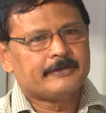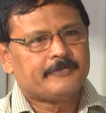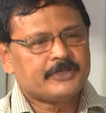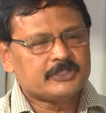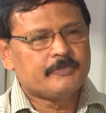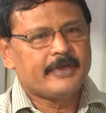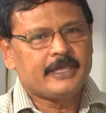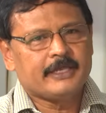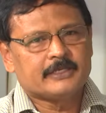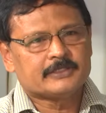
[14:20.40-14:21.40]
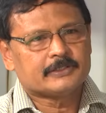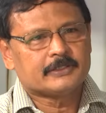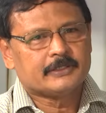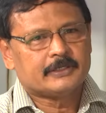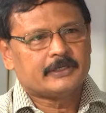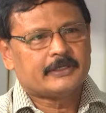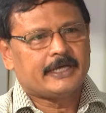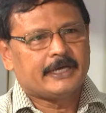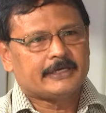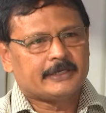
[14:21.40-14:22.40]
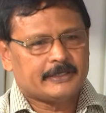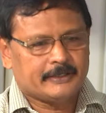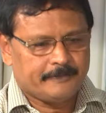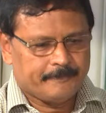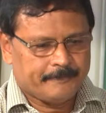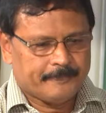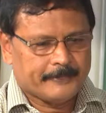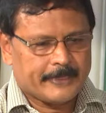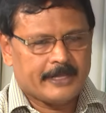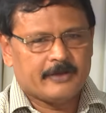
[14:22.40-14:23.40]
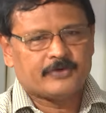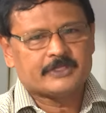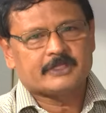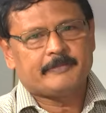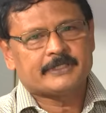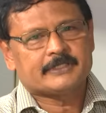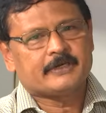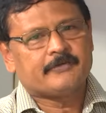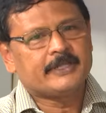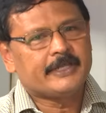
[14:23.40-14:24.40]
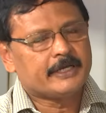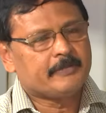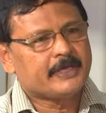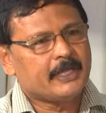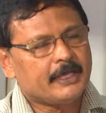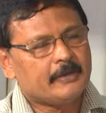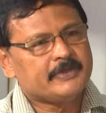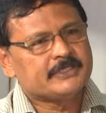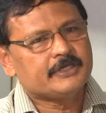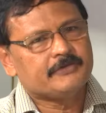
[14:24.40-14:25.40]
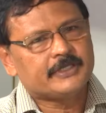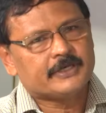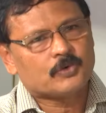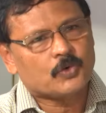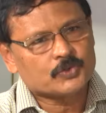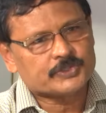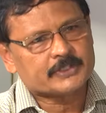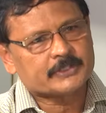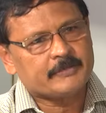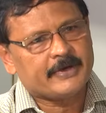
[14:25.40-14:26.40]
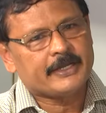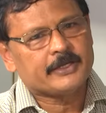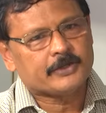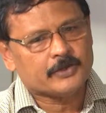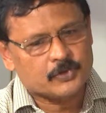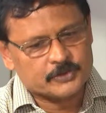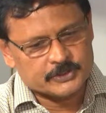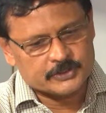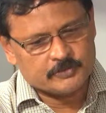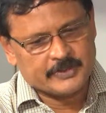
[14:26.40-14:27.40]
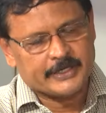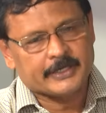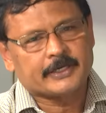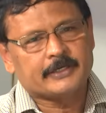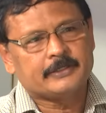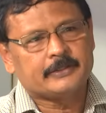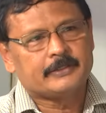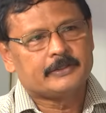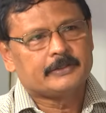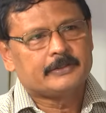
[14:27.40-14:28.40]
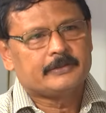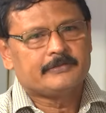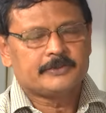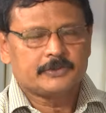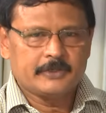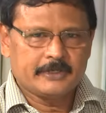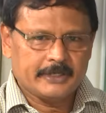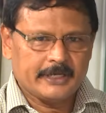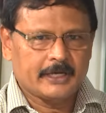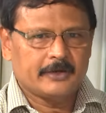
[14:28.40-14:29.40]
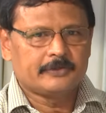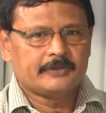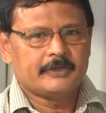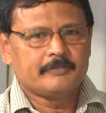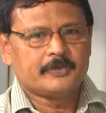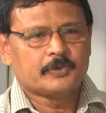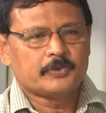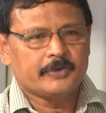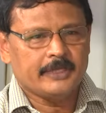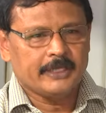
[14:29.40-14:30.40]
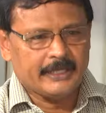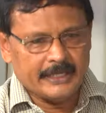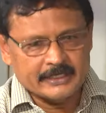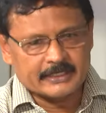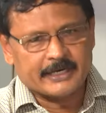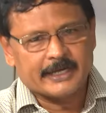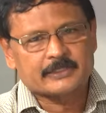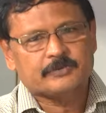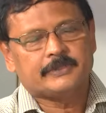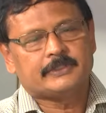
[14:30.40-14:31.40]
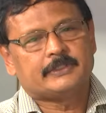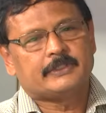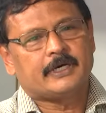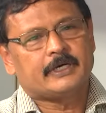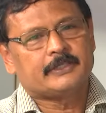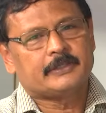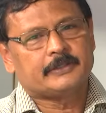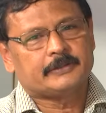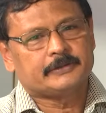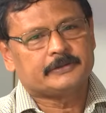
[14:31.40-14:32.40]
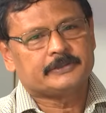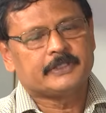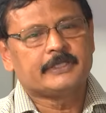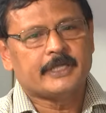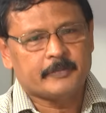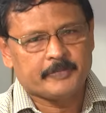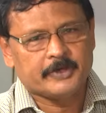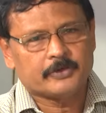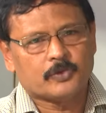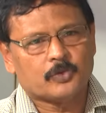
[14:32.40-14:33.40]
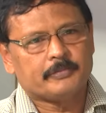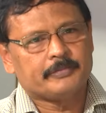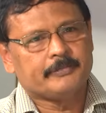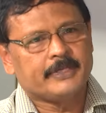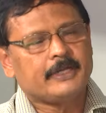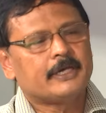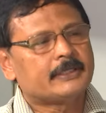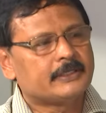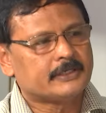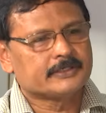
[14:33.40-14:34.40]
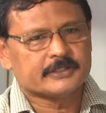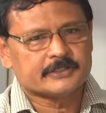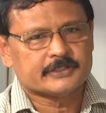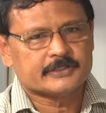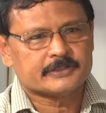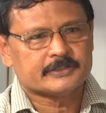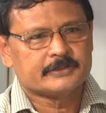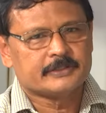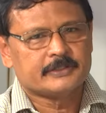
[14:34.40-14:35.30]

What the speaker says: which means that in a first semester when they typically are busy with their courses, the mandatory courses to be taken, we should allow them to interact with others in their peer group, meaning other researchers,